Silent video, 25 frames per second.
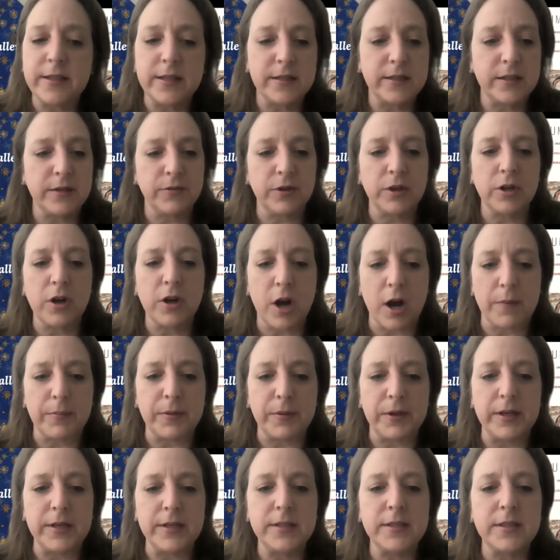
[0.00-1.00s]
different
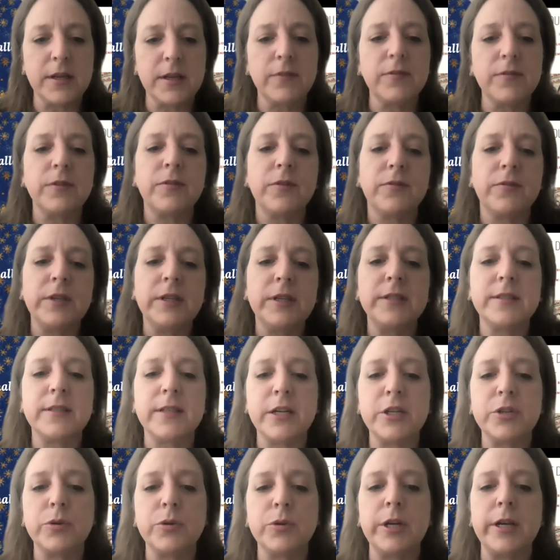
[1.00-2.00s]
copies of the 15th
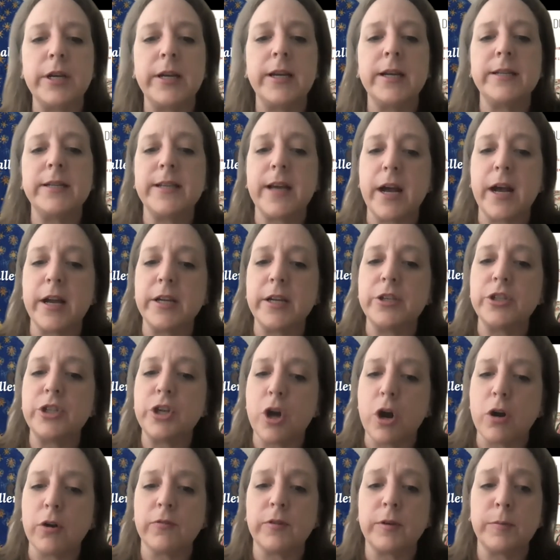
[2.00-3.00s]
century Italian
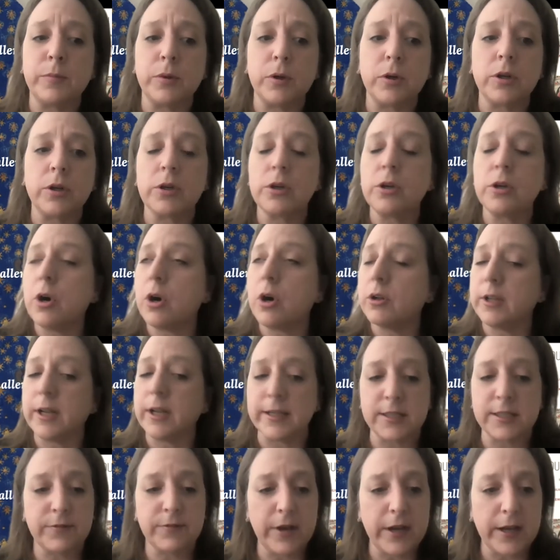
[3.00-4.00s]
geography book called La
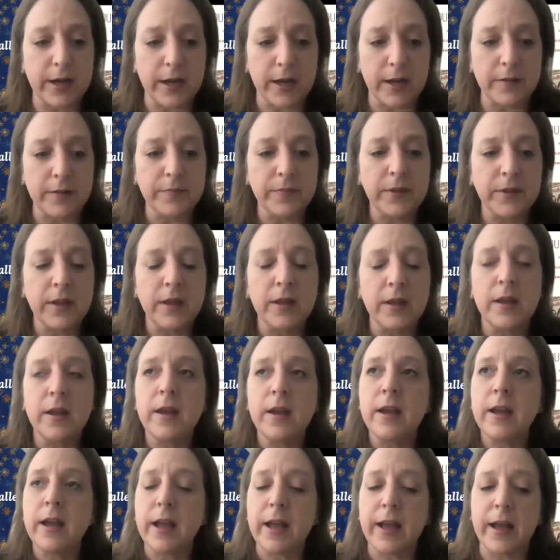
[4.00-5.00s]
Sfera,
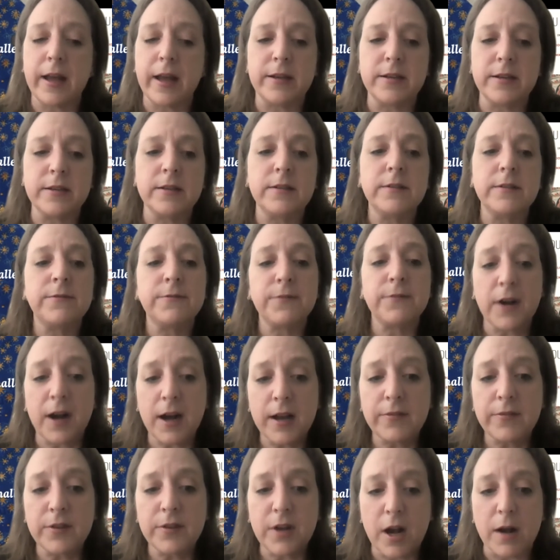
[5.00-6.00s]
and
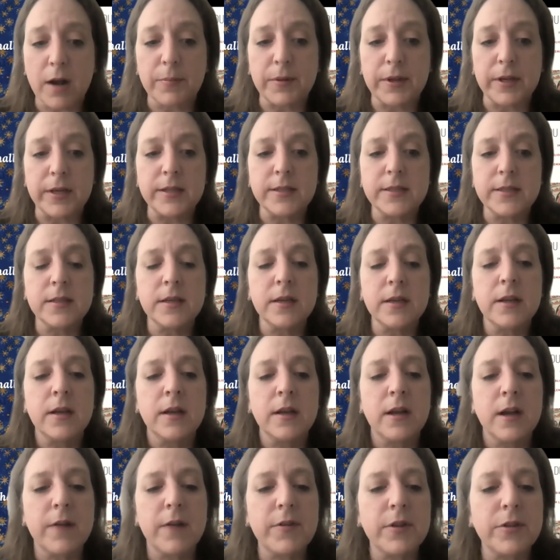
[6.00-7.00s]
5 copies
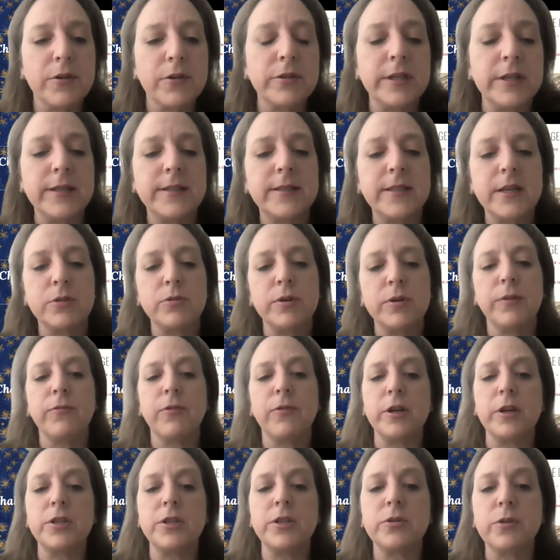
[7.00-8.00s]
of a 13th century
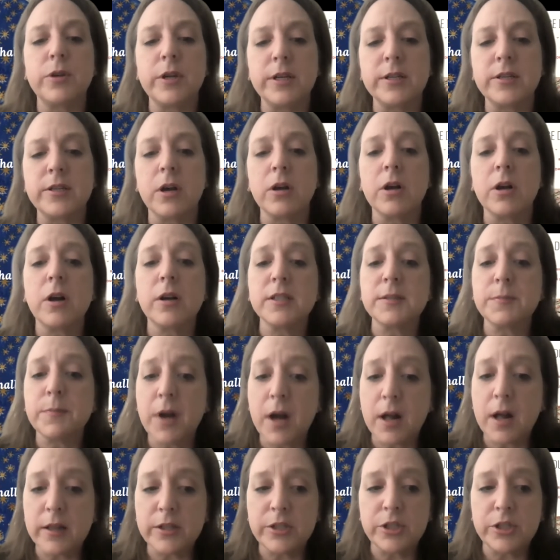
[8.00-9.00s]
French treatise on
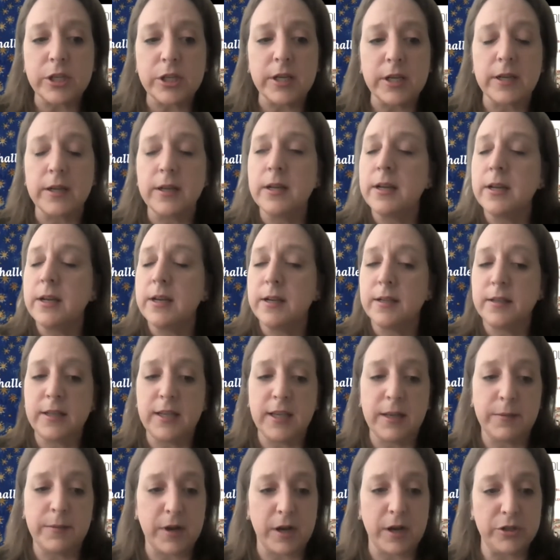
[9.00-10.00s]
cosmology,
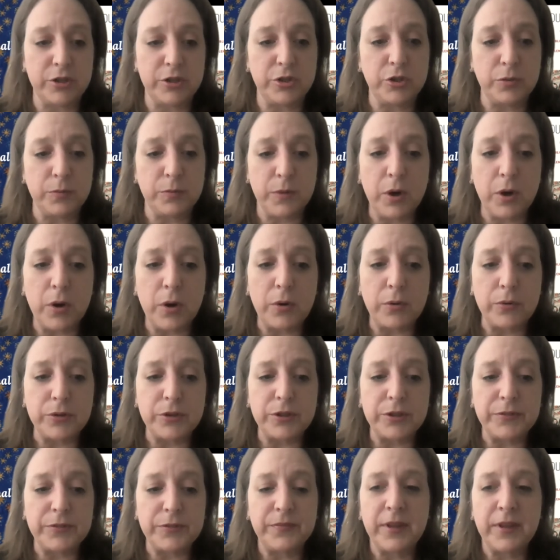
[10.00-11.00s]
the Image du
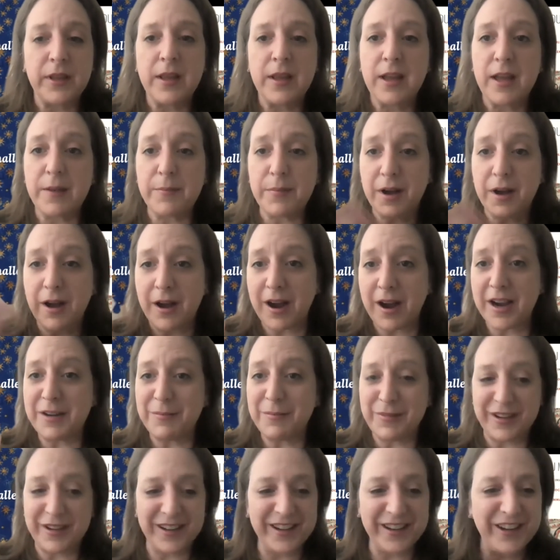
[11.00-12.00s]
Monde. And
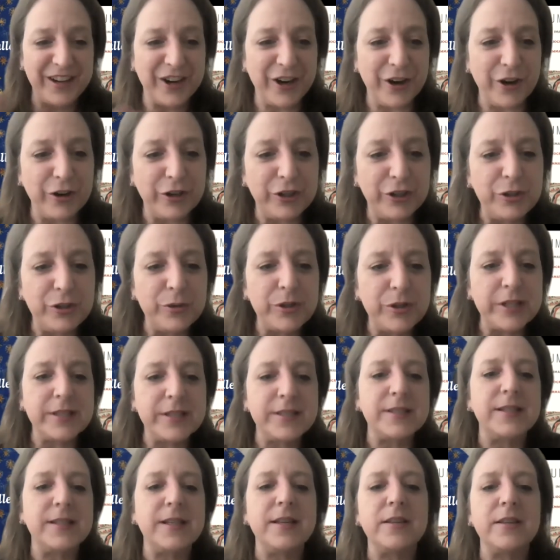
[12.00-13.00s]
behind me here, you can
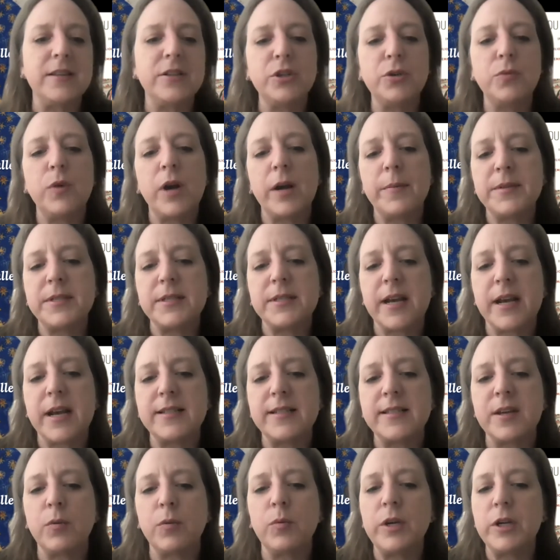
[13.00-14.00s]
see the 2
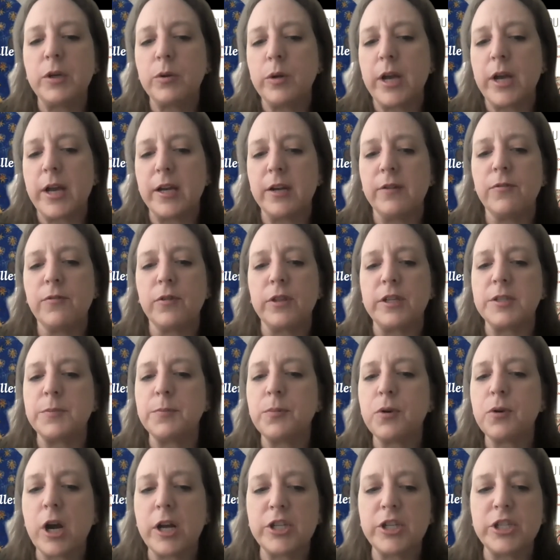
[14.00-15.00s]
websites that we created for these
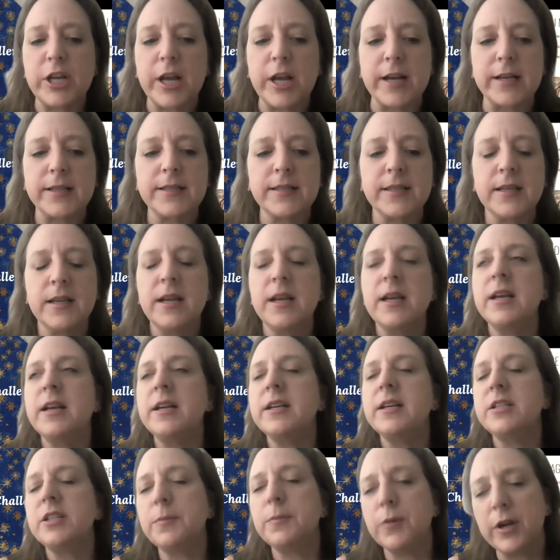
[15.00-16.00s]
projects
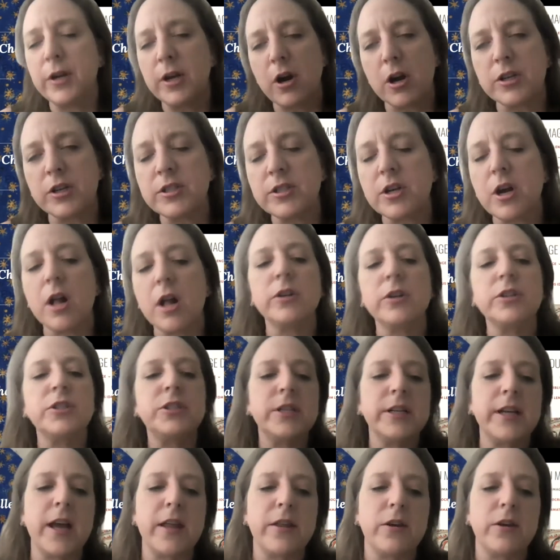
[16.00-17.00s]
to bring our scholars
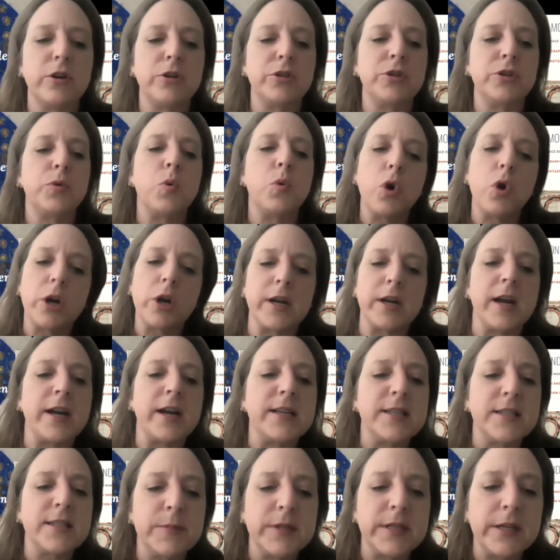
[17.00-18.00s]
together to
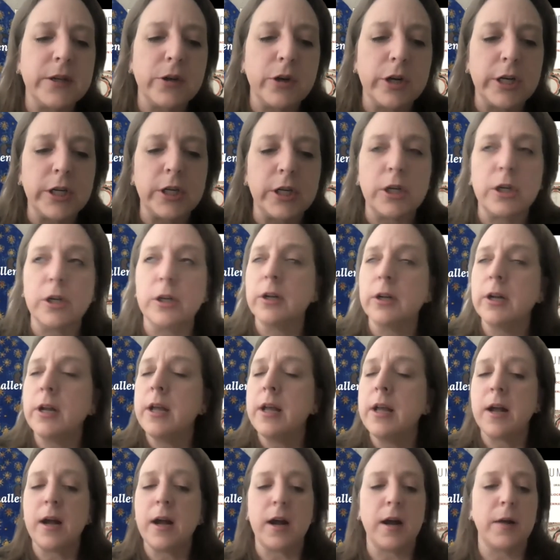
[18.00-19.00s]
organize the material,
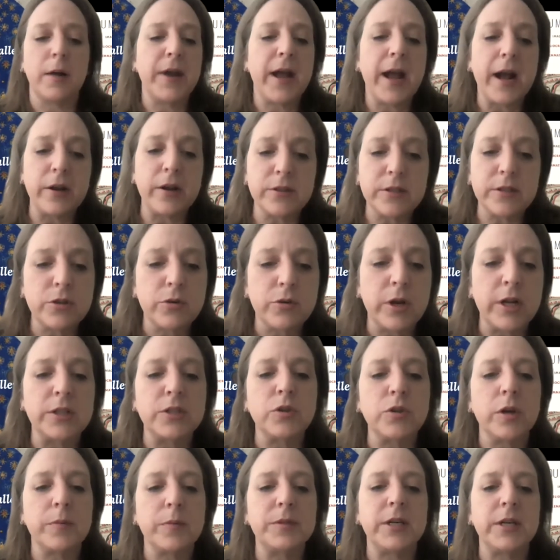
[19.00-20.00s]
house the
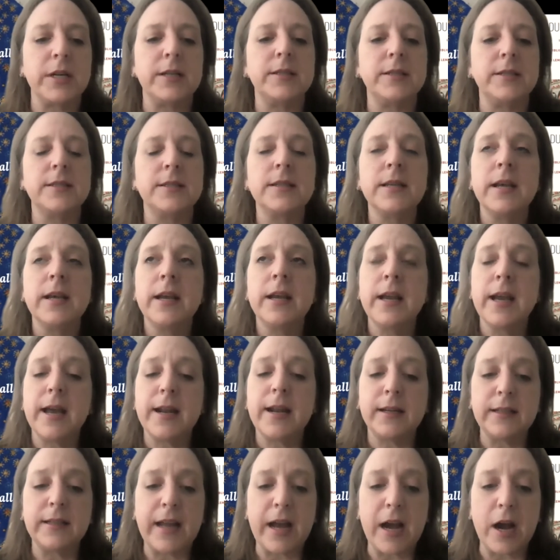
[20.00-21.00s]
transcriptions,
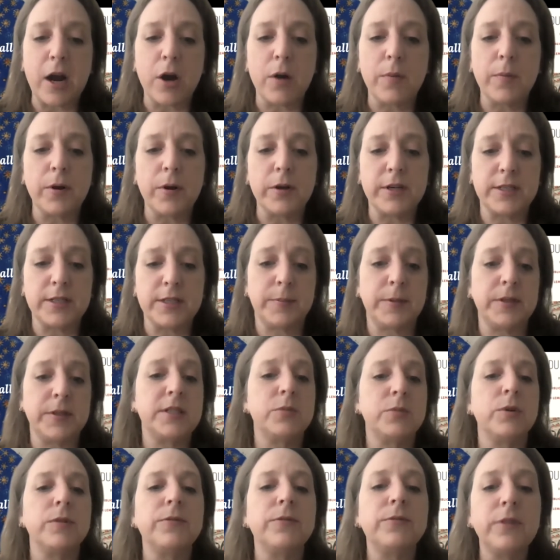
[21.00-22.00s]
and allow participants
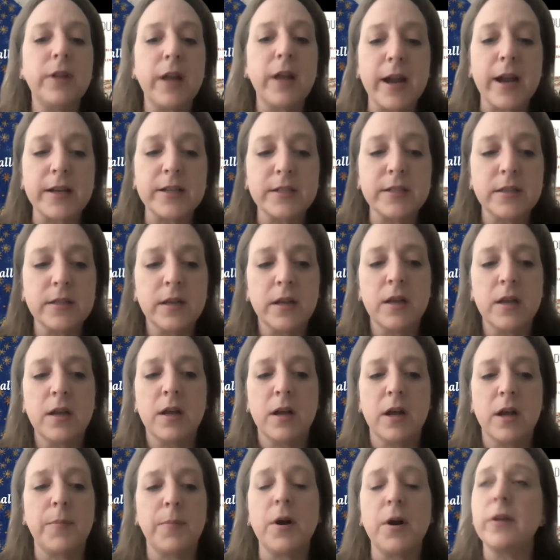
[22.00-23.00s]
to reflect
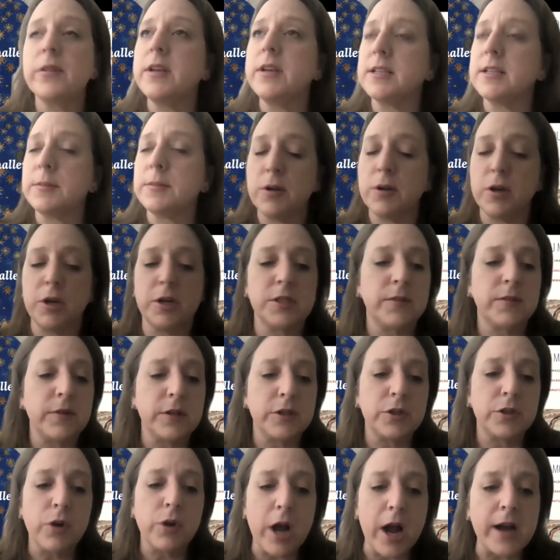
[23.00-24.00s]
upon the experience of
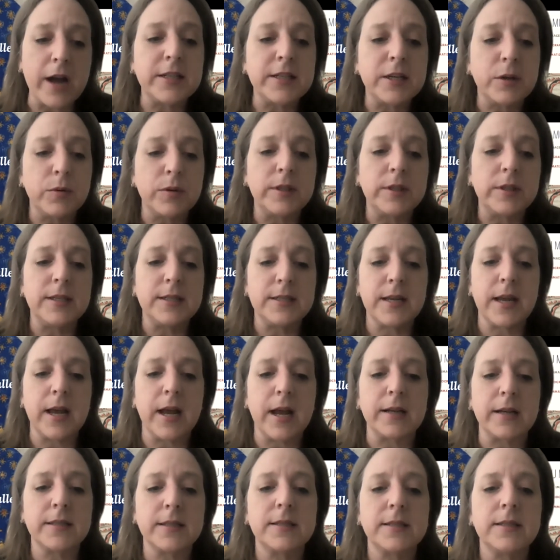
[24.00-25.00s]
interacting with these
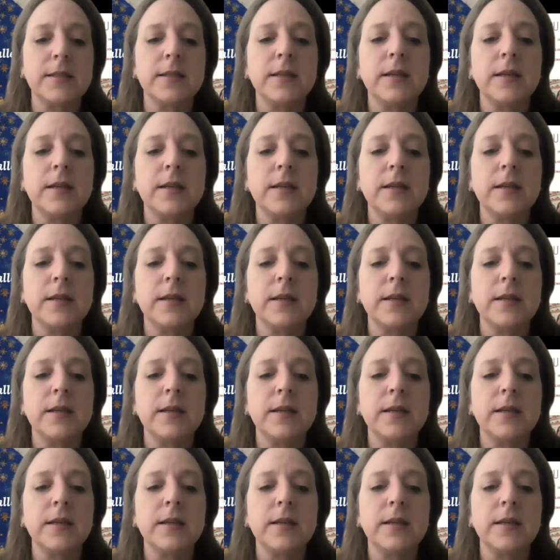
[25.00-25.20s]
texts